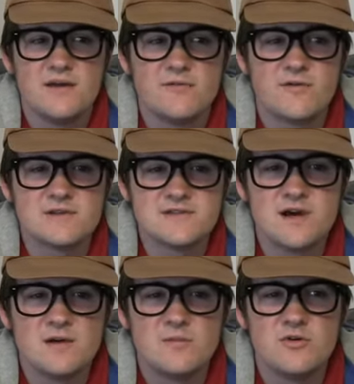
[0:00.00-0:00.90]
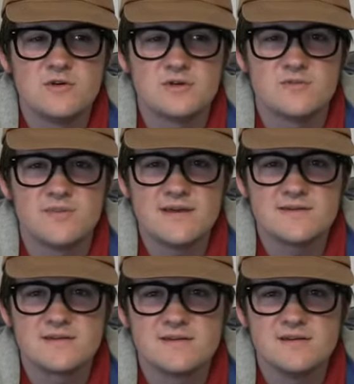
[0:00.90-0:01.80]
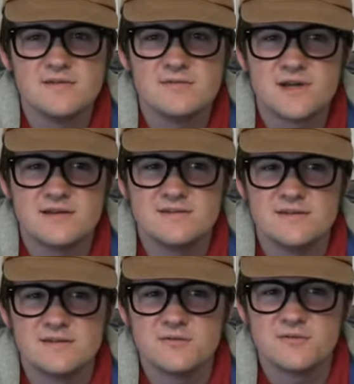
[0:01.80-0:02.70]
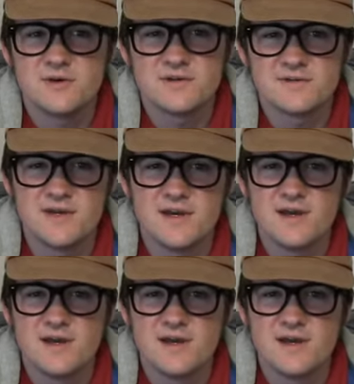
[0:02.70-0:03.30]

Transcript: And for the stop motion, basically what I did was